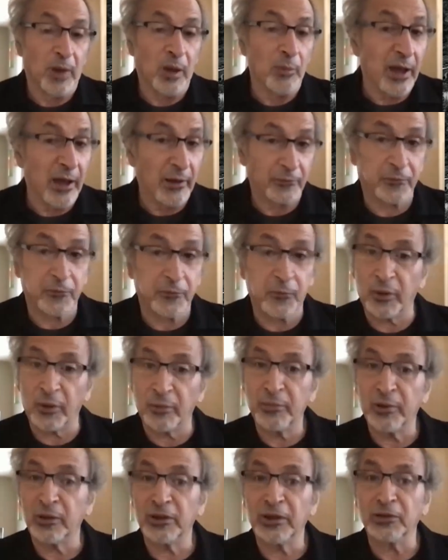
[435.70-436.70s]
about
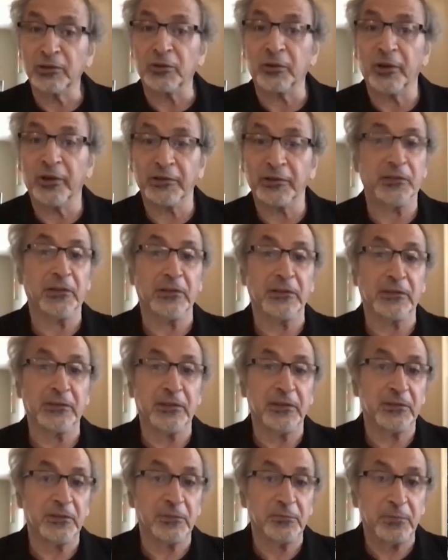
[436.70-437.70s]
4 million Christians
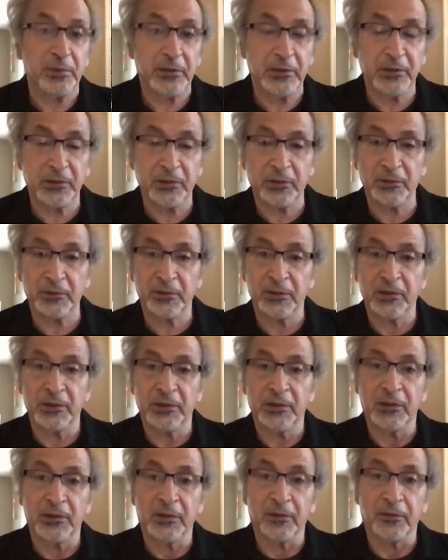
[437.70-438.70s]
disappeared
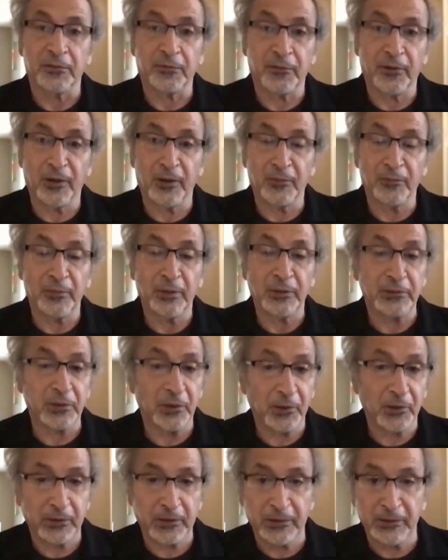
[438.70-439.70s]
from
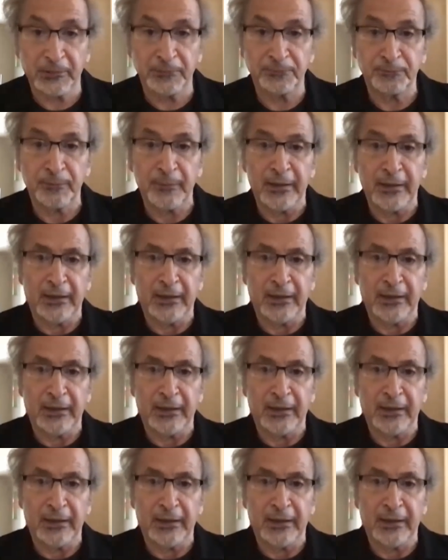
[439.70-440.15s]
Turkey.